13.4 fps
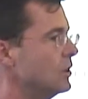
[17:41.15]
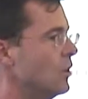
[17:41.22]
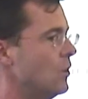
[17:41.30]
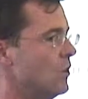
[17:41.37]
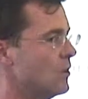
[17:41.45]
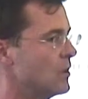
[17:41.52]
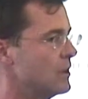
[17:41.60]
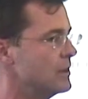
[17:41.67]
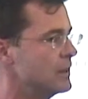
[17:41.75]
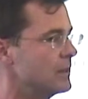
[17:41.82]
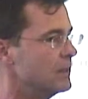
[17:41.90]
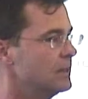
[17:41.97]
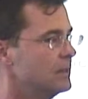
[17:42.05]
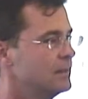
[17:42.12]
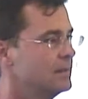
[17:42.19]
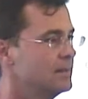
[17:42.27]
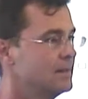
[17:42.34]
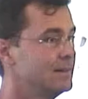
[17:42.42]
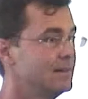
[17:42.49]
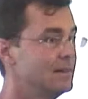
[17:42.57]
Lord,
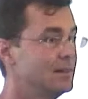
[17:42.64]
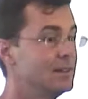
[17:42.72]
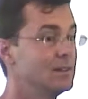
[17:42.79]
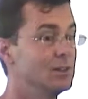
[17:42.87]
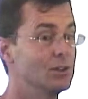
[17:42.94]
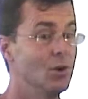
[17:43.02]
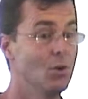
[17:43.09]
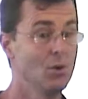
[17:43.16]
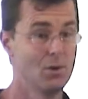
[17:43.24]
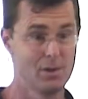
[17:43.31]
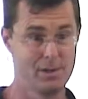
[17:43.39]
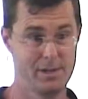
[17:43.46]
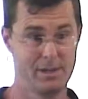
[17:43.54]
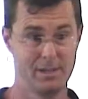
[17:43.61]
Lord,